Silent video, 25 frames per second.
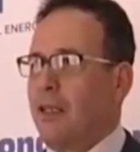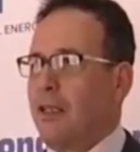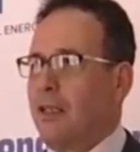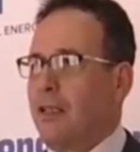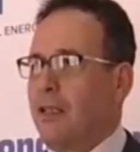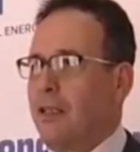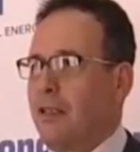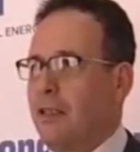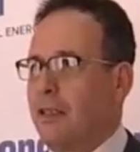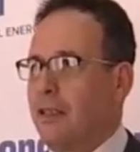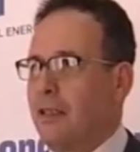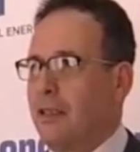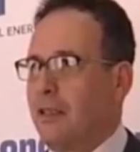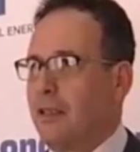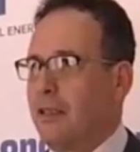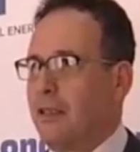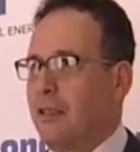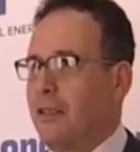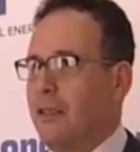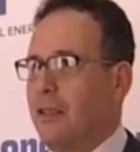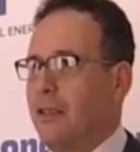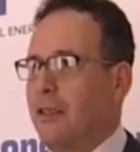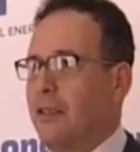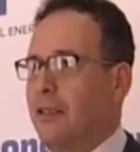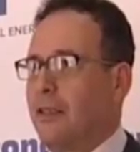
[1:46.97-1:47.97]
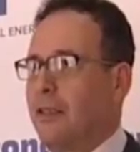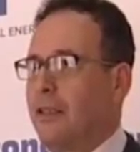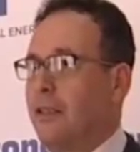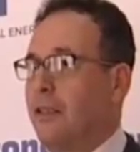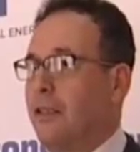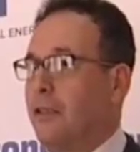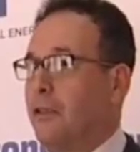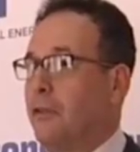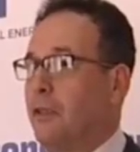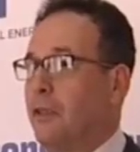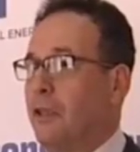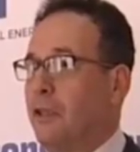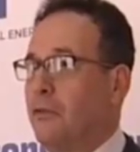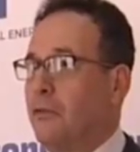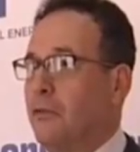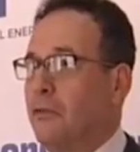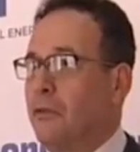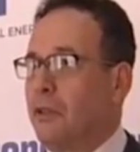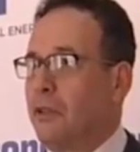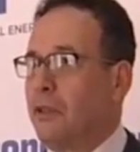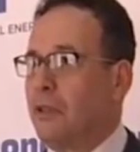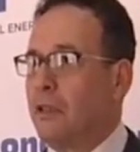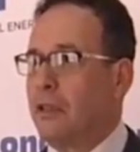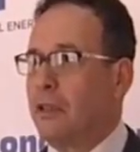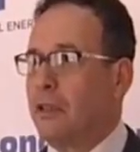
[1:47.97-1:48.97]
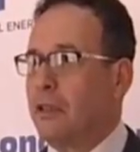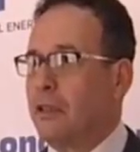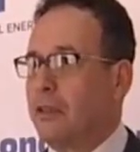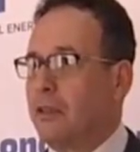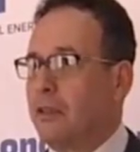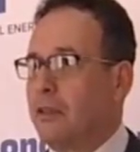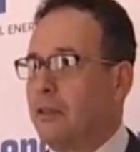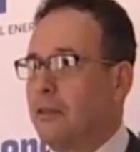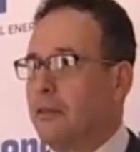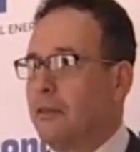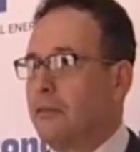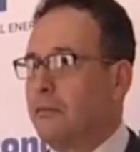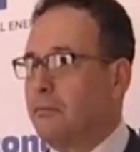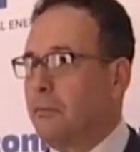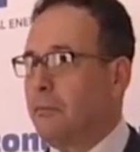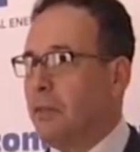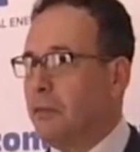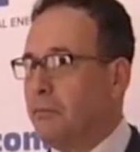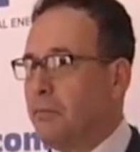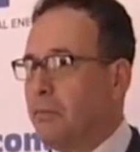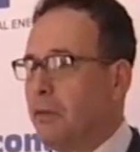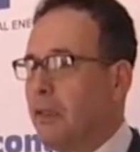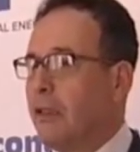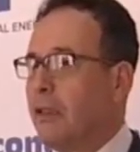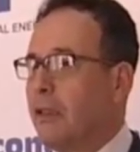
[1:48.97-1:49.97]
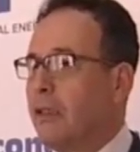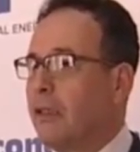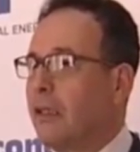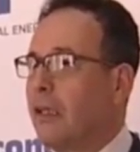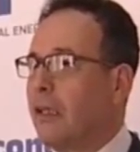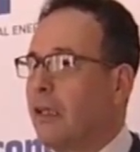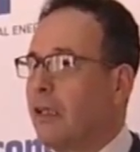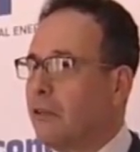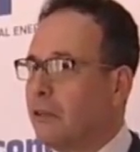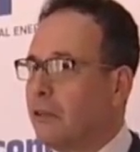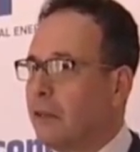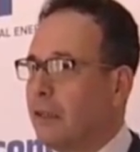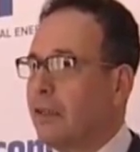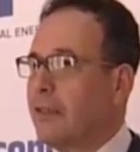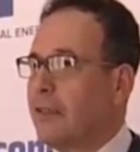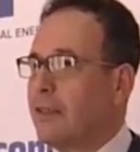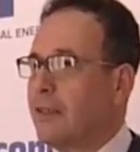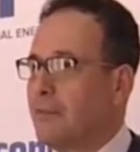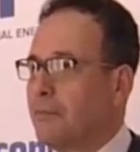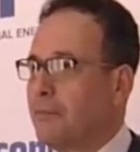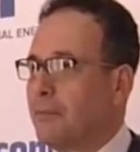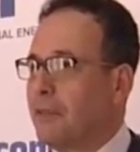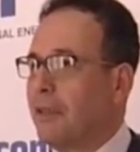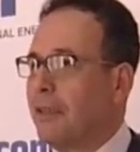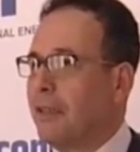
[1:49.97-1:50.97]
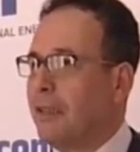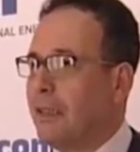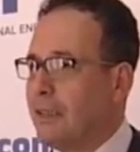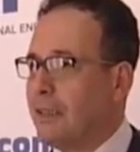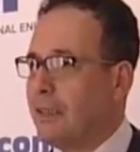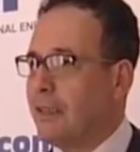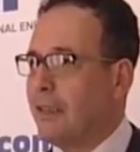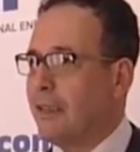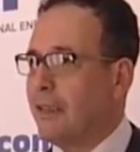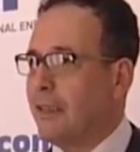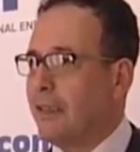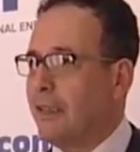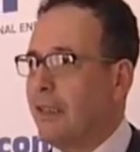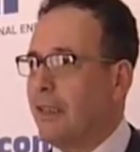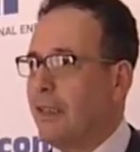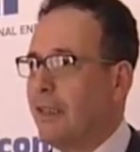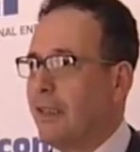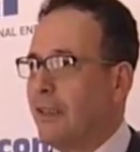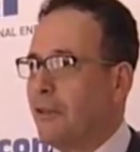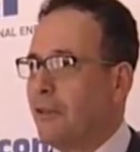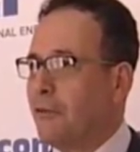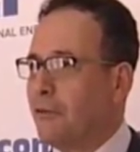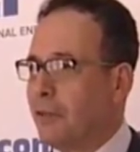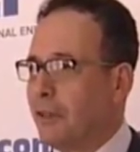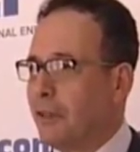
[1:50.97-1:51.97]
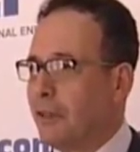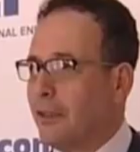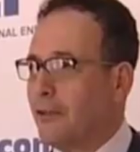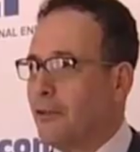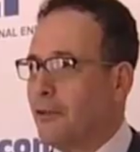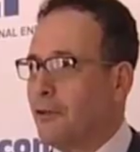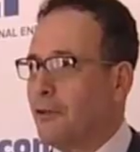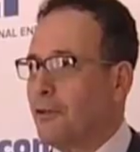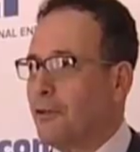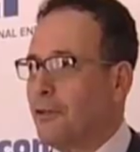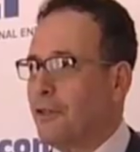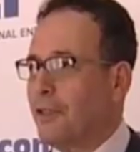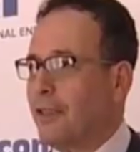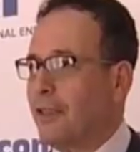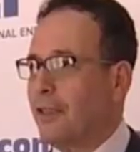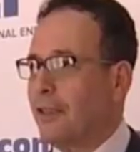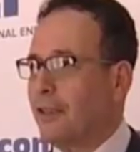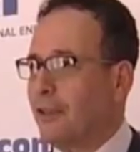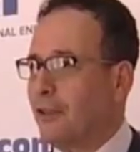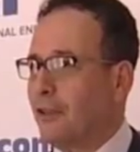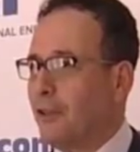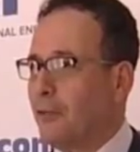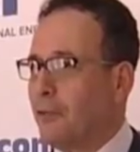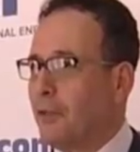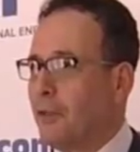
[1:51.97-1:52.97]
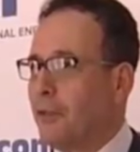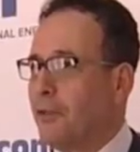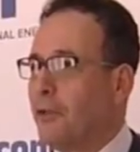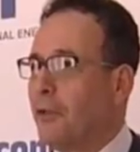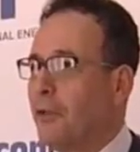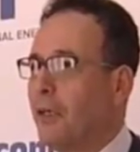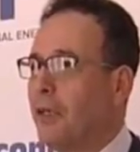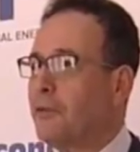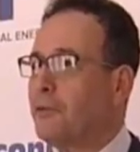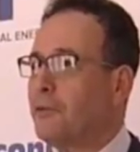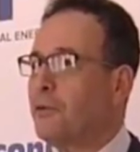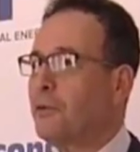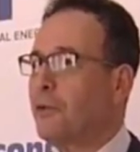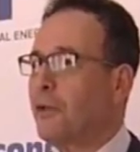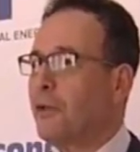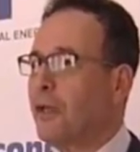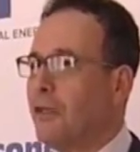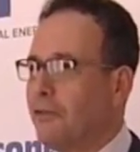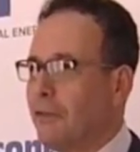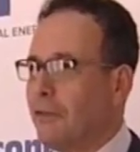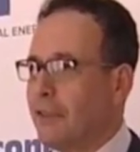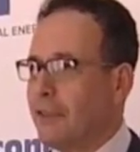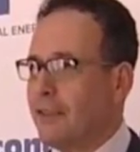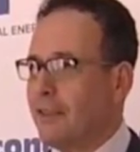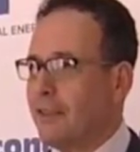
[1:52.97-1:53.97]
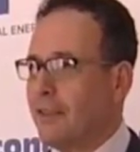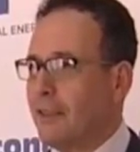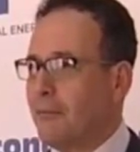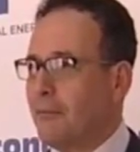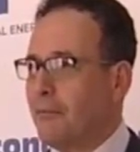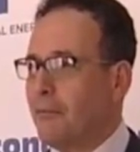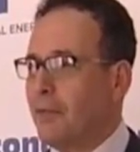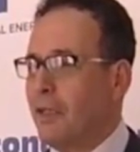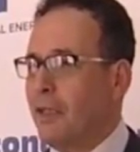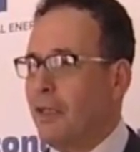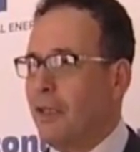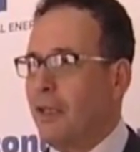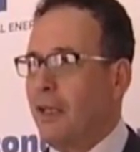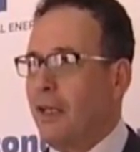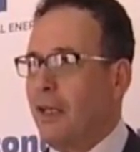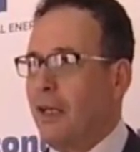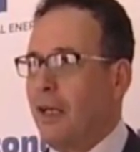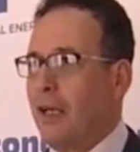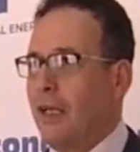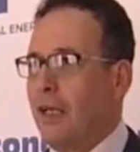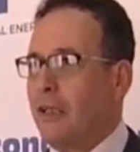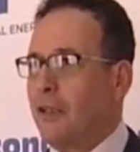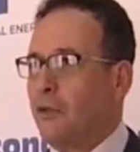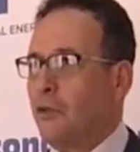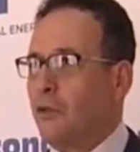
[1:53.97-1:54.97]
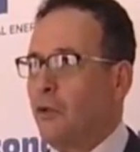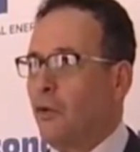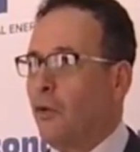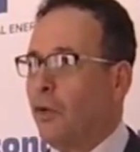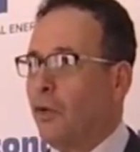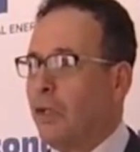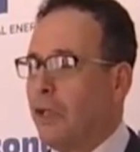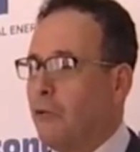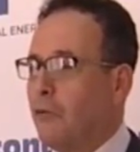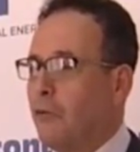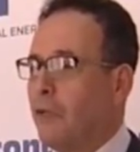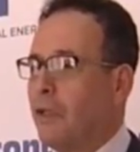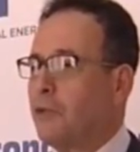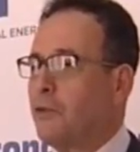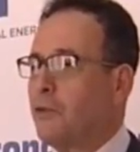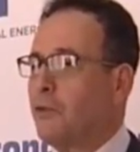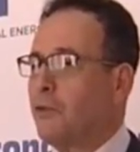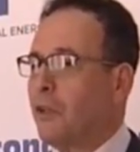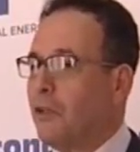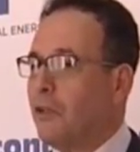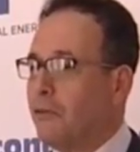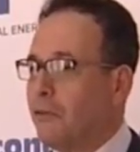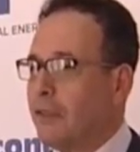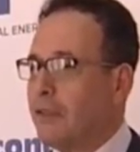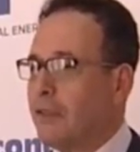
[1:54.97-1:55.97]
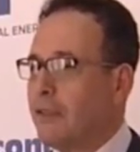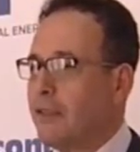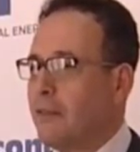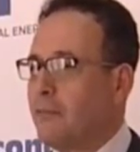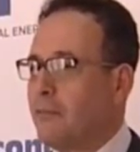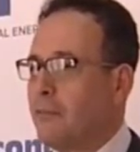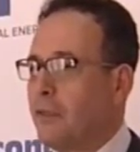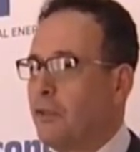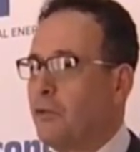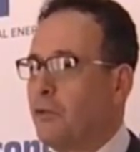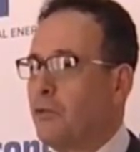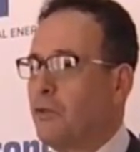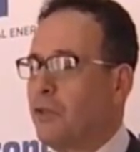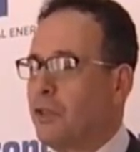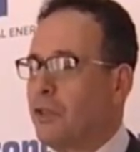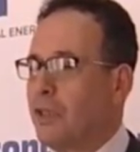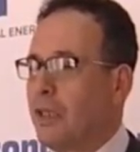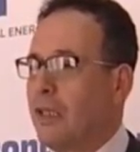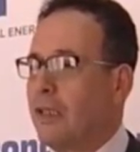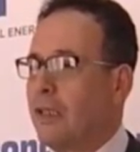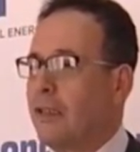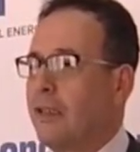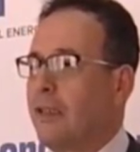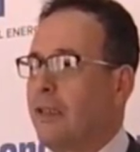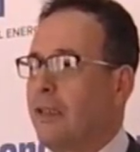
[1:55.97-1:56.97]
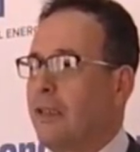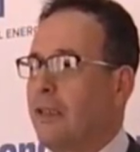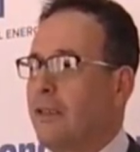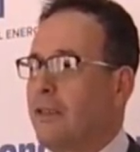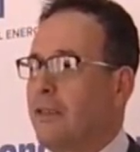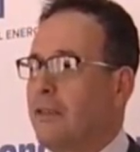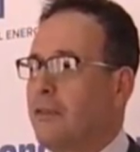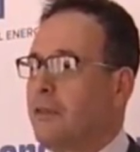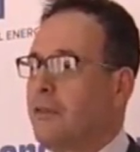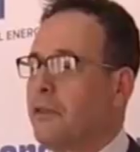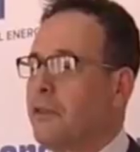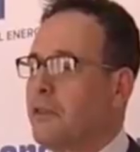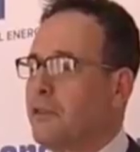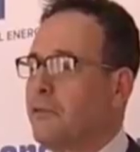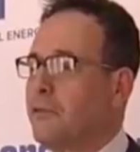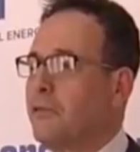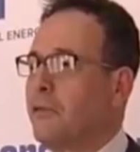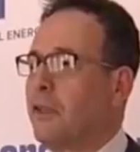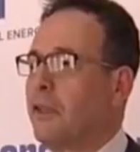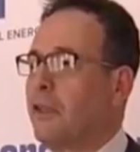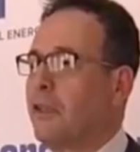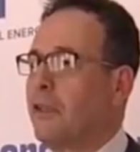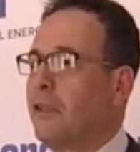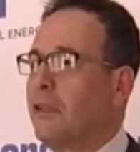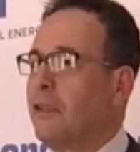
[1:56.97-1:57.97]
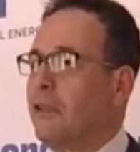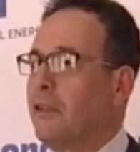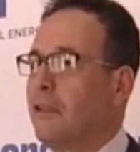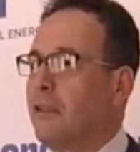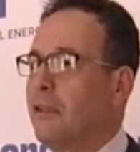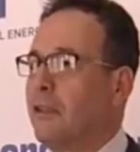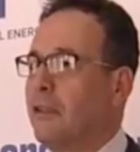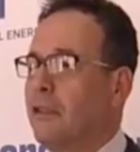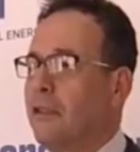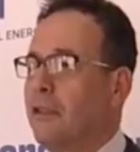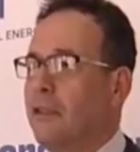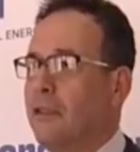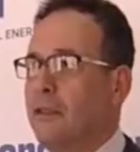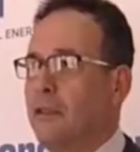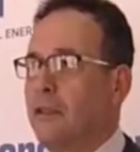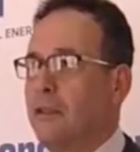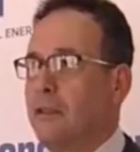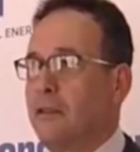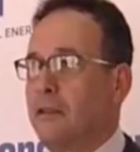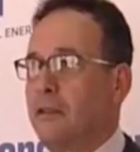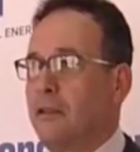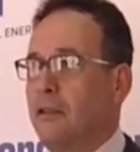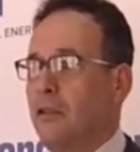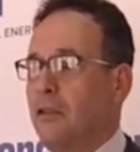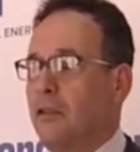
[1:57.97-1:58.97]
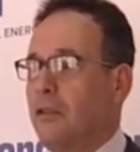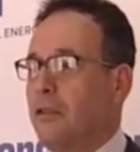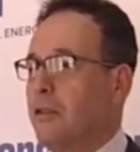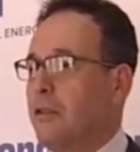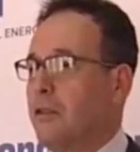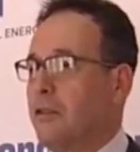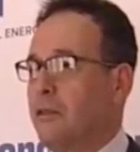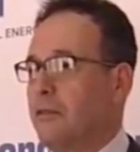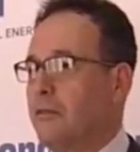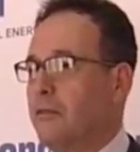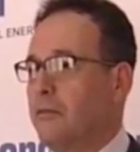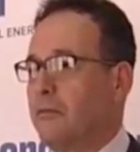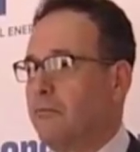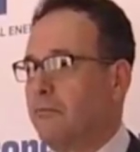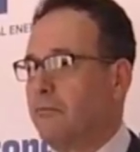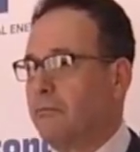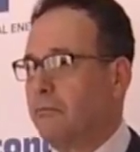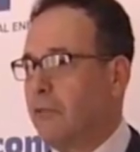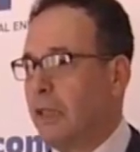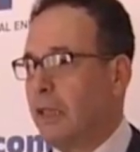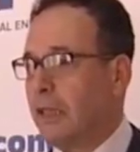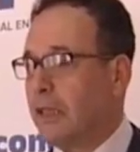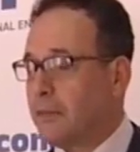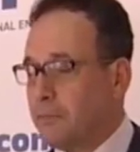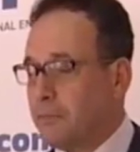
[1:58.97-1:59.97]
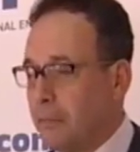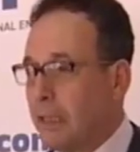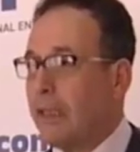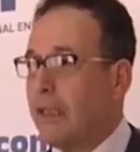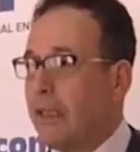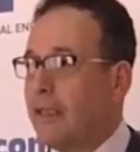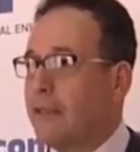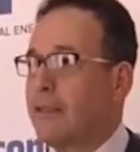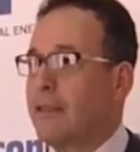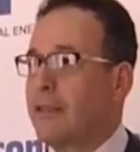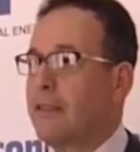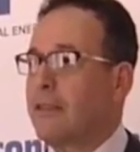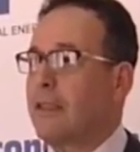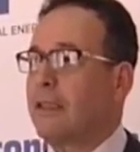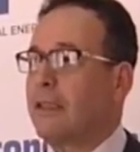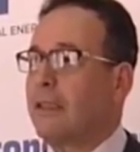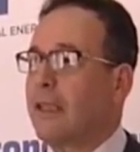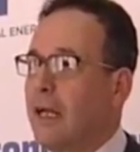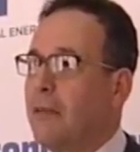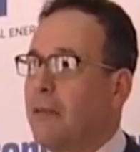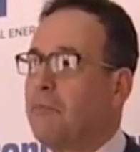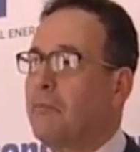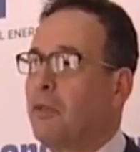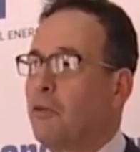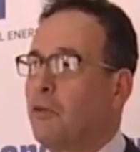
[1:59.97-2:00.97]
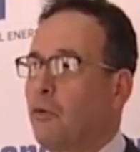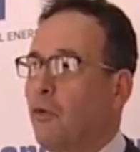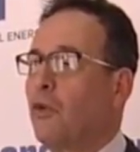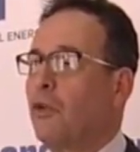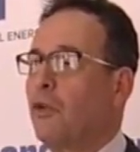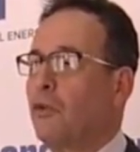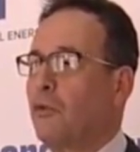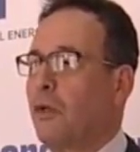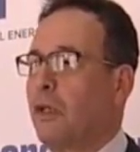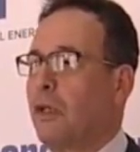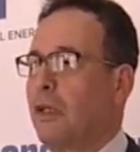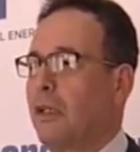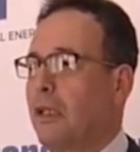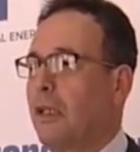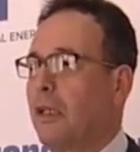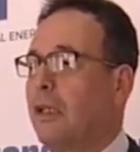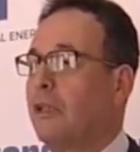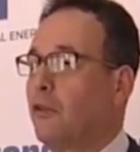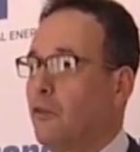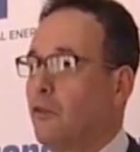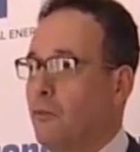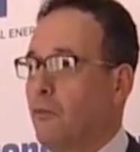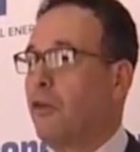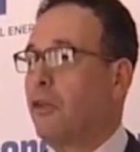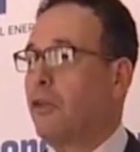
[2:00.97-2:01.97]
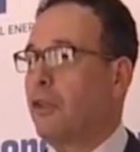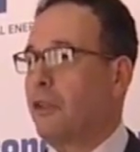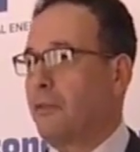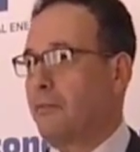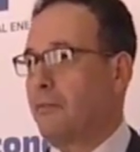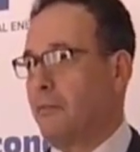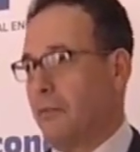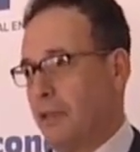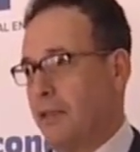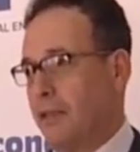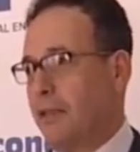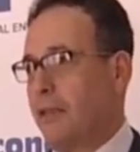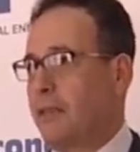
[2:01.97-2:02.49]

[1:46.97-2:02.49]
Uh, you know, uh, people cannot accept easily any new technology that come, and you had to convince them. And the only way to convince them is to share the successful uh, uh, experiences that happen worldwide, and among them